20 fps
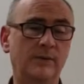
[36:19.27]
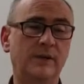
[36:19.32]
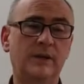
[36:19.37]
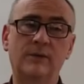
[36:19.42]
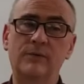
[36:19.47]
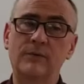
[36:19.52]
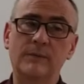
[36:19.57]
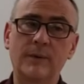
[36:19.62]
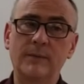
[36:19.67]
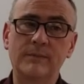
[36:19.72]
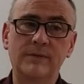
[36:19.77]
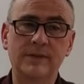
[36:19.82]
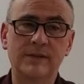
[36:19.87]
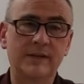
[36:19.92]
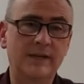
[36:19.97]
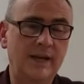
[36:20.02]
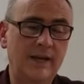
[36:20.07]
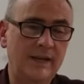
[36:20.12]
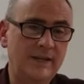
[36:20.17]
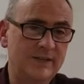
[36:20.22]
we can remember the
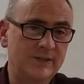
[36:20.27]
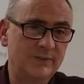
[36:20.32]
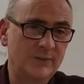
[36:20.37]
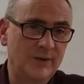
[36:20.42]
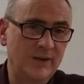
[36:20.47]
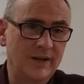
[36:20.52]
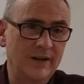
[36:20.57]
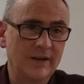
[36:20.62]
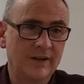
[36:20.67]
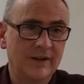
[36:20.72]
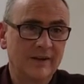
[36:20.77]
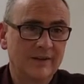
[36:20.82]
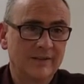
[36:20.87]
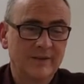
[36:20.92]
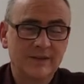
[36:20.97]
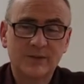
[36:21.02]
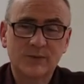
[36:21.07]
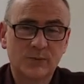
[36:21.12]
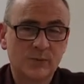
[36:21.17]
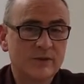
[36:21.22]
days when
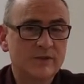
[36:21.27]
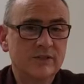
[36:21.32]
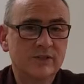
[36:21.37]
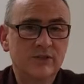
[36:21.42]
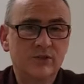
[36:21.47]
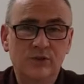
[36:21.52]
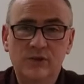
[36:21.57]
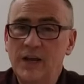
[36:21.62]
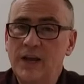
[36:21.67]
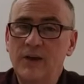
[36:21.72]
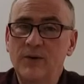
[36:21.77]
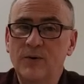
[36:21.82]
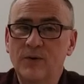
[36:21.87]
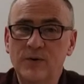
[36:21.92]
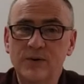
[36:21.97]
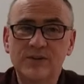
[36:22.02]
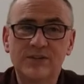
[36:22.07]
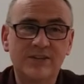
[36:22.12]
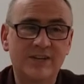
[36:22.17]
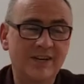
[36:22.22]
this was a
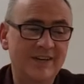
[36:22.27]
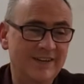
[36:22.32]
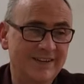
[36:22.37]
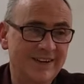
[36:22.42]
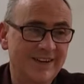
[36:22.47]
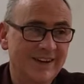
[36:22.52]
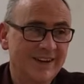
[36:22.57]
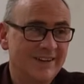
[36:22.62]
Judeo-Christian